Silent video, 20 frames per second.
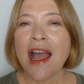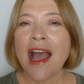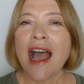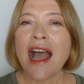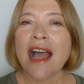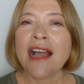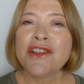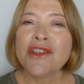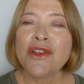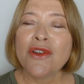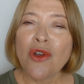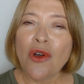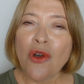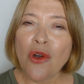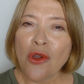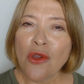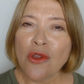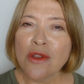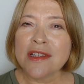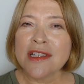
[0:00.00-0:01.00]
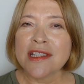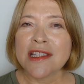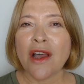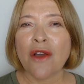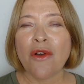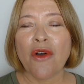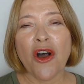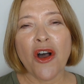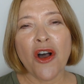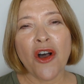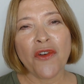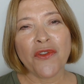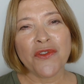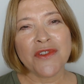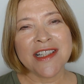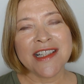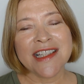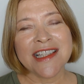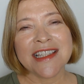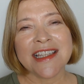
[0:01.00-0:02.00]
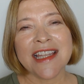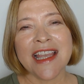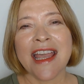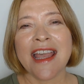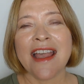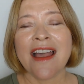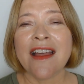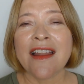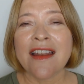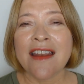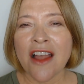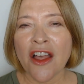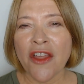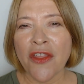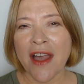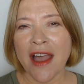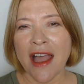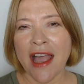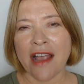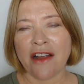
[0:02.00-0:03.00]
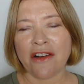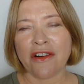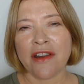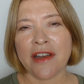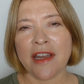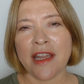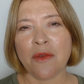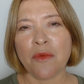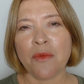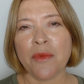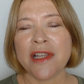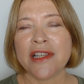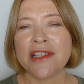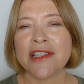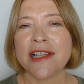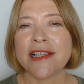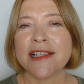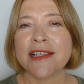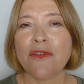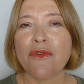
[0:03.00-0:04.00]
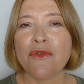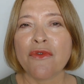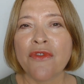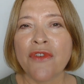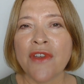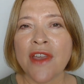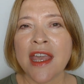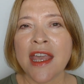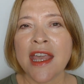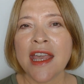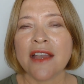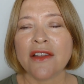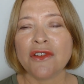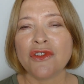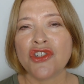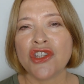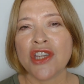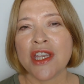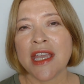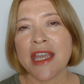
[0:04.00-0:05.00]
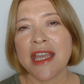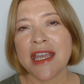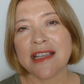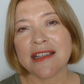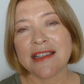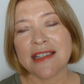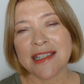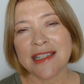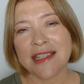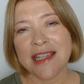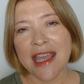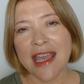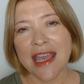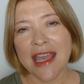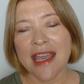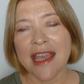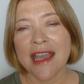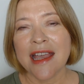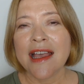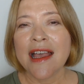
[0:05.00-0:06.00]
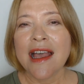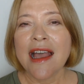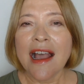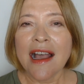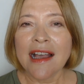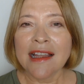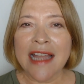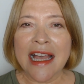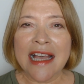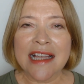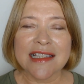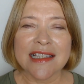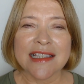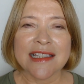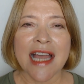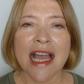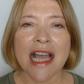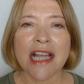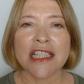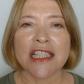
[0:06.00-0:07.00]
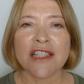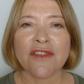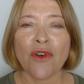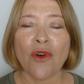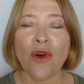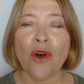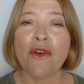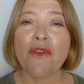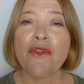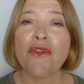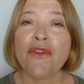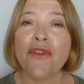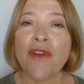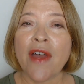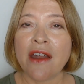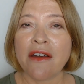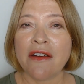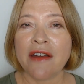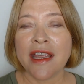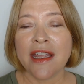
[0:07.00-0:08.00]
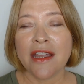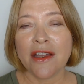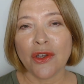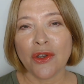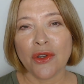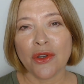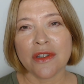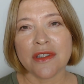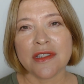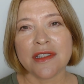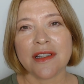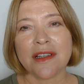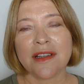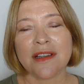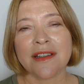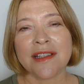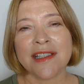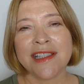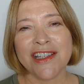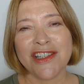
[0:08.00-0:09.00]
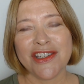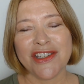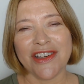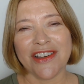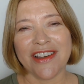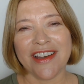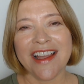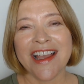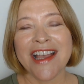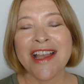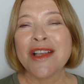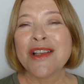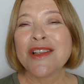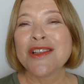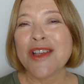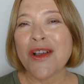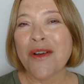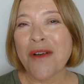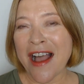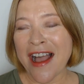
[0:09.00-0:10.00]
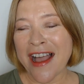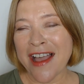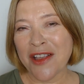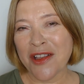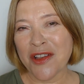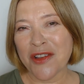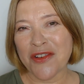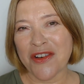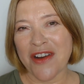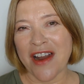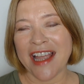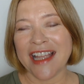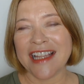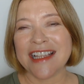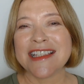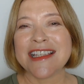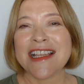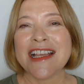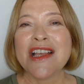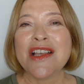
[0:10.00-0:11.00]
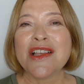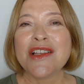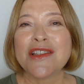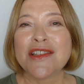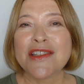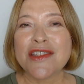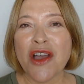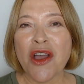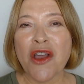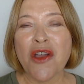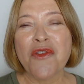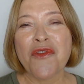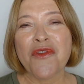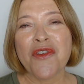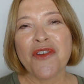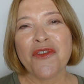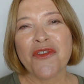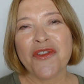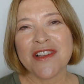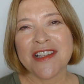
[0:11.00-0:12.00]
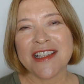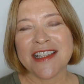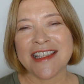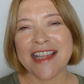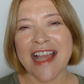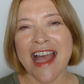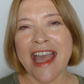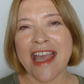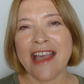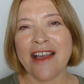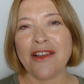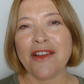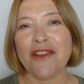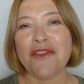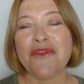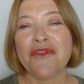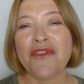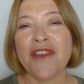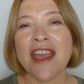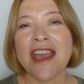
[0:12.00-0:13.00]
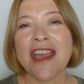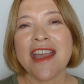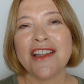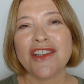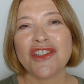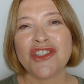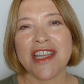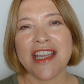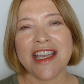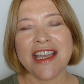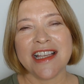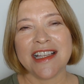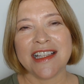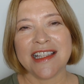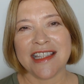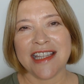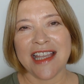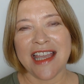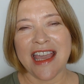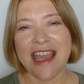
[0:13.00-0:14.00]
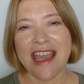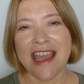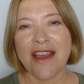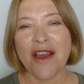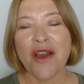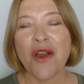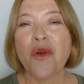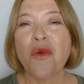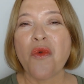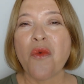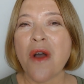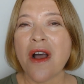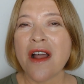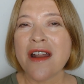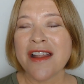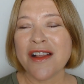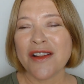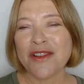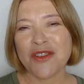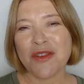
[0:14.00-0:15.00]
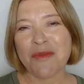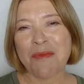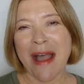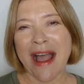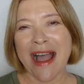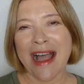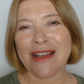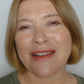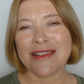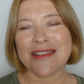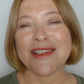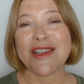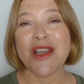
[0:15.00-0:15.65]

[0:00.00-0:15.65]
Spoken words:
And you'll also often see another acronym, which is VGC, and that stands for very good condition. So I could write sofa for sale, VGC, £100,